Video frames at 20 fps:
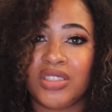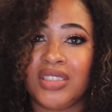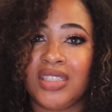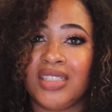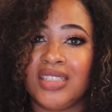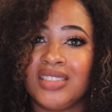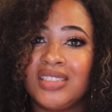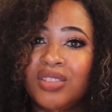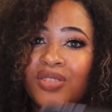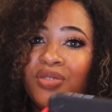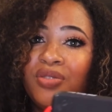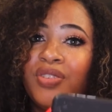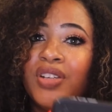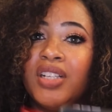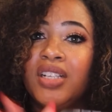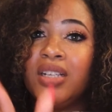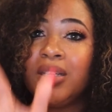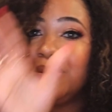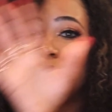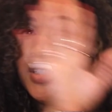need it to fill
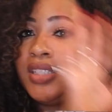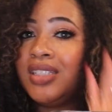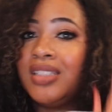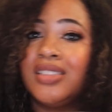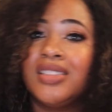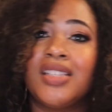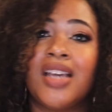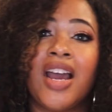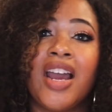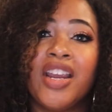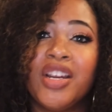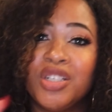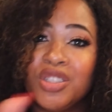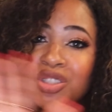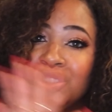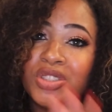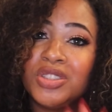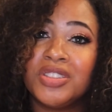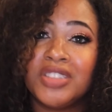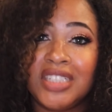up the entire
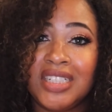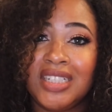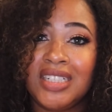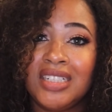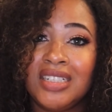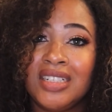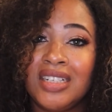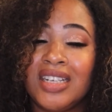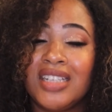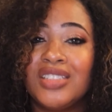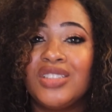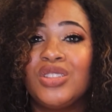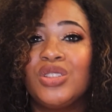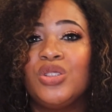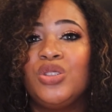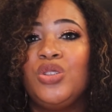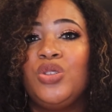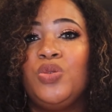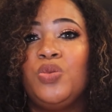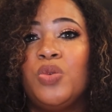screen, and so
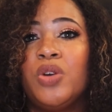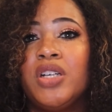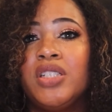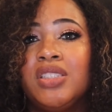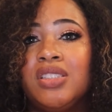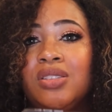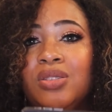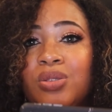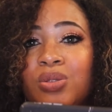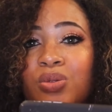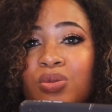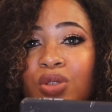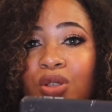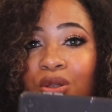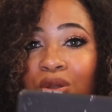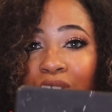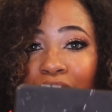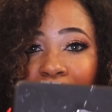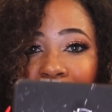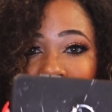you want to
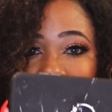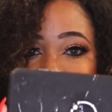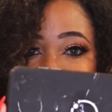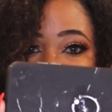record it